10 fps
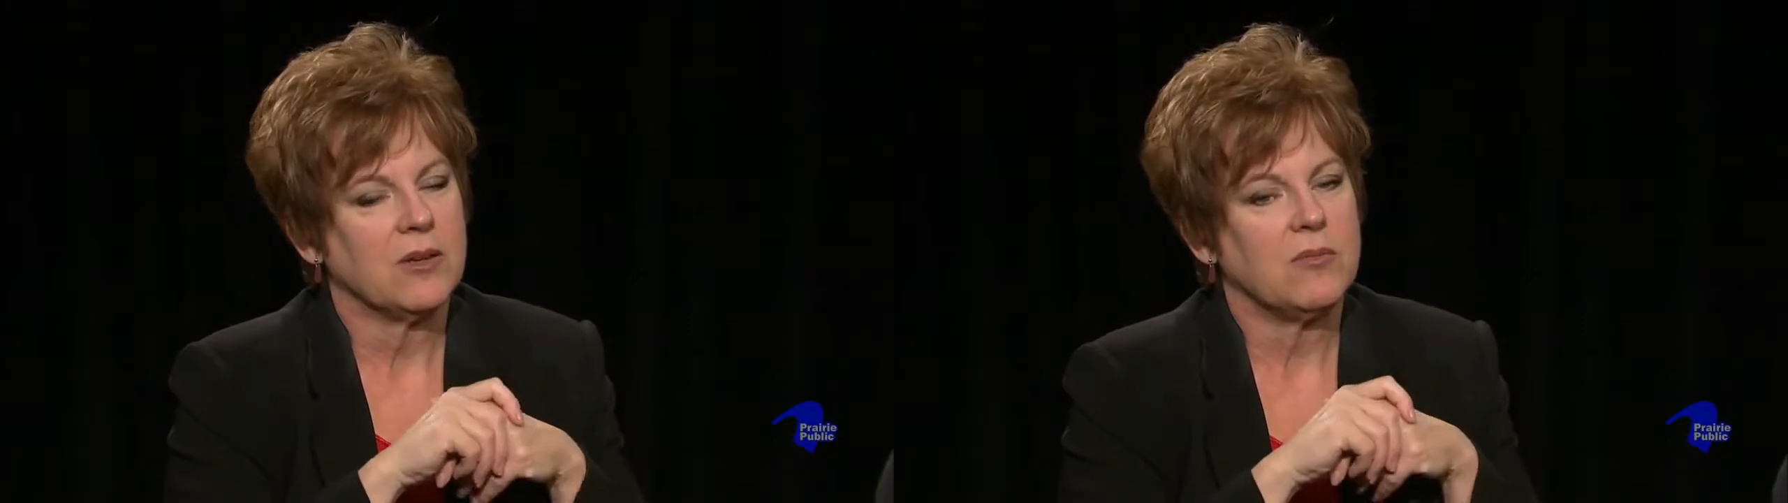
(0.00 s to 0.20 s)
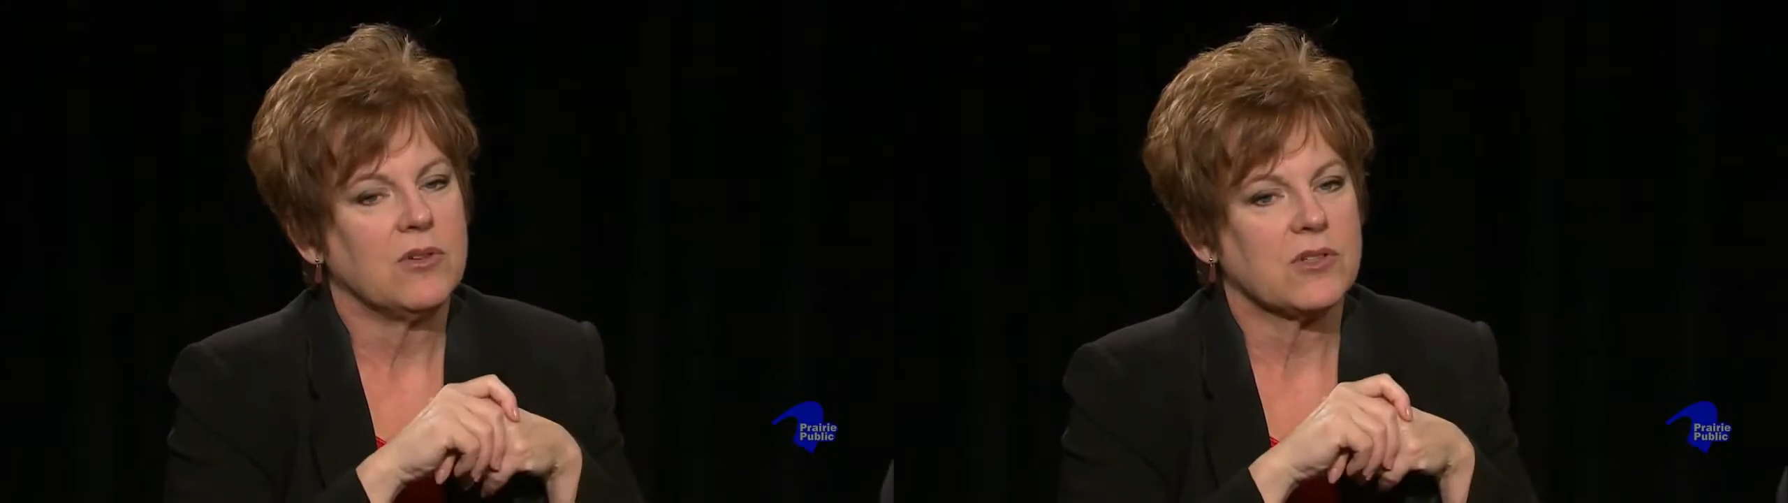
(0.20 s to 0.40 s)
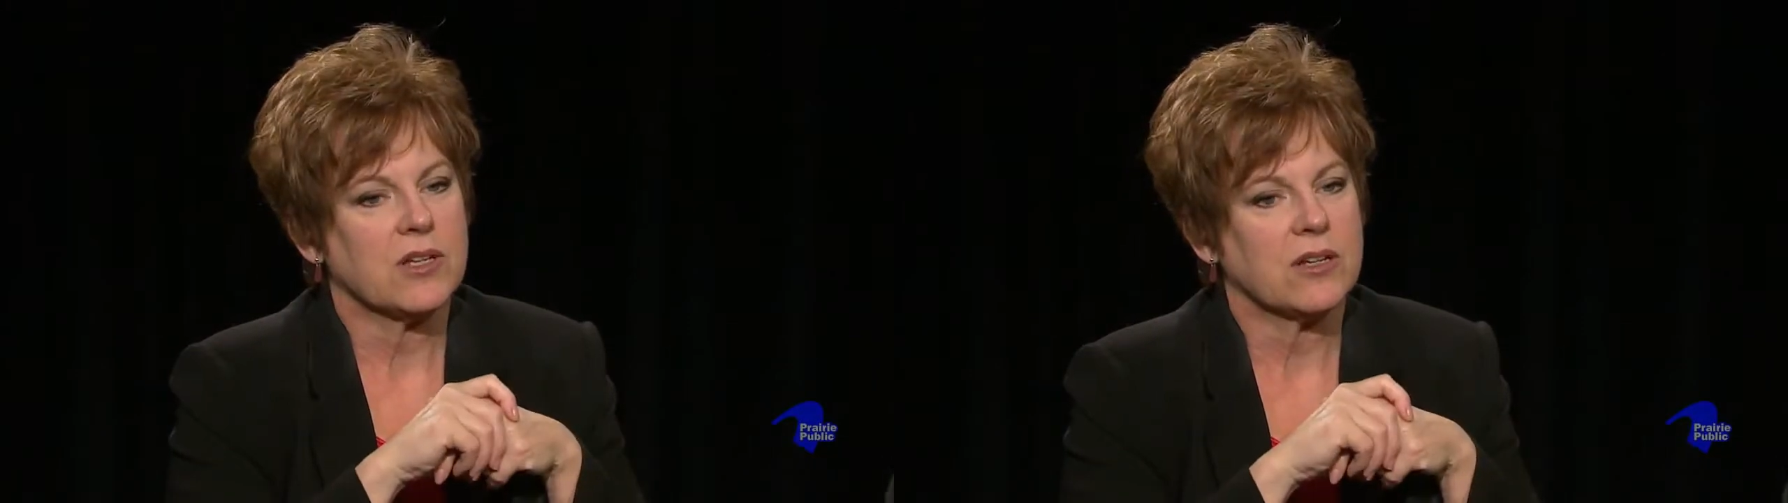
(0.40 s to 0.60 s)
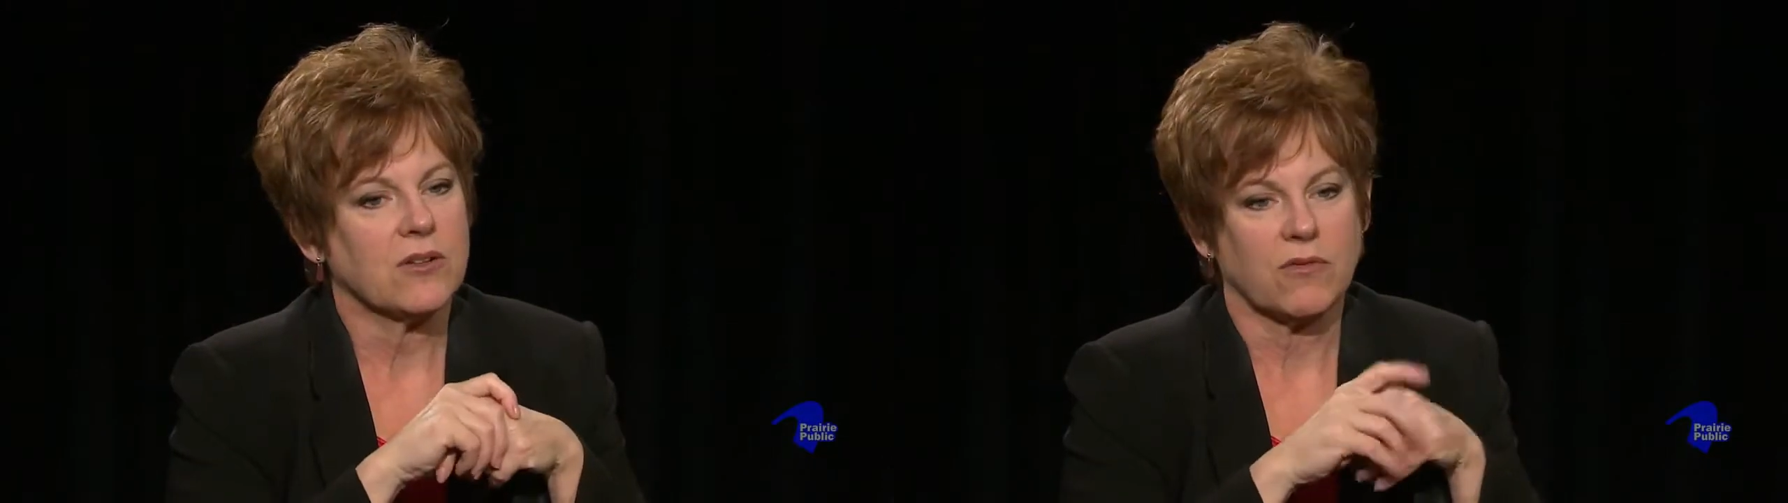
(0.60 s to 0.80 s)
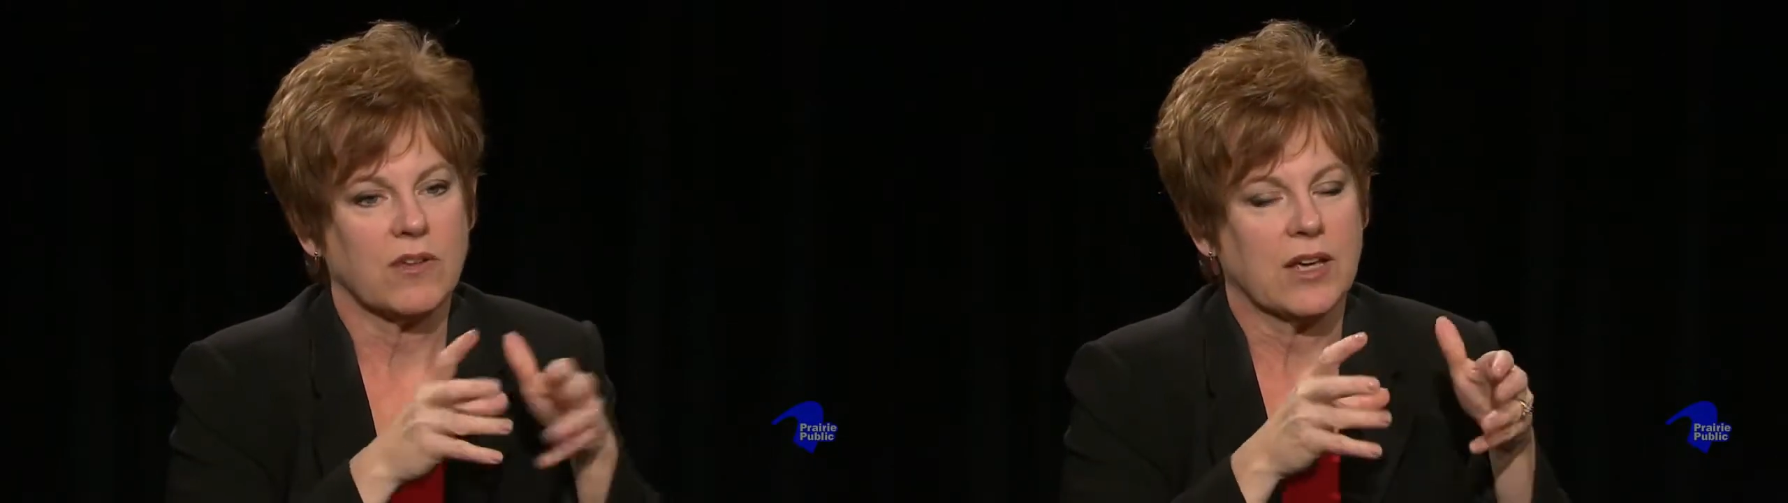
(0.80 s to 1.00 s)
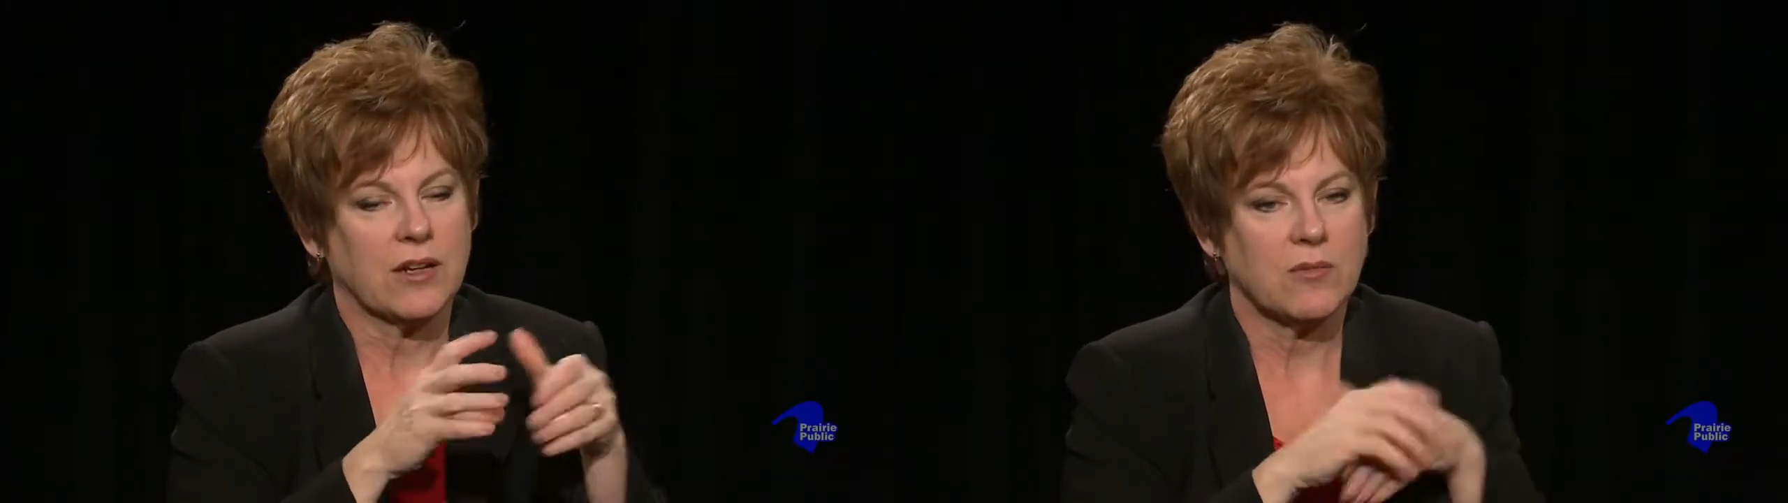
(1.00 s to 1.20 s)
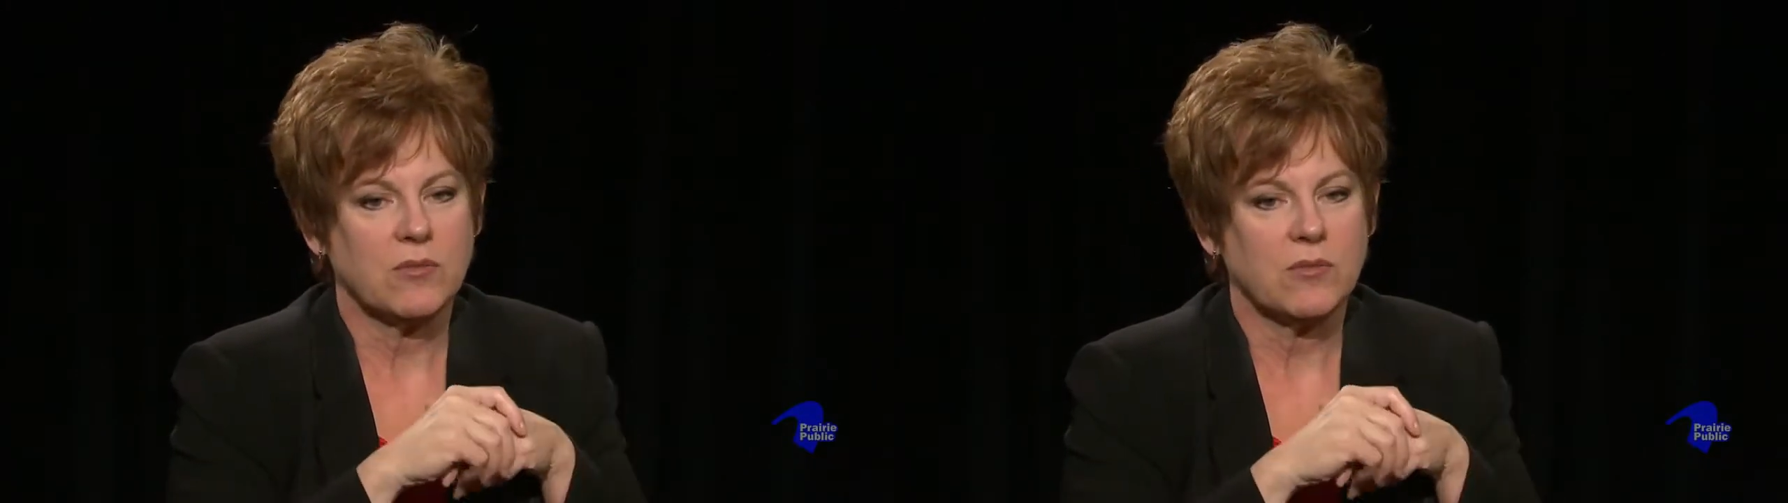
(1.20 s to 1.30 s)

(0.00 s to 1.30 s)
music or Vienna,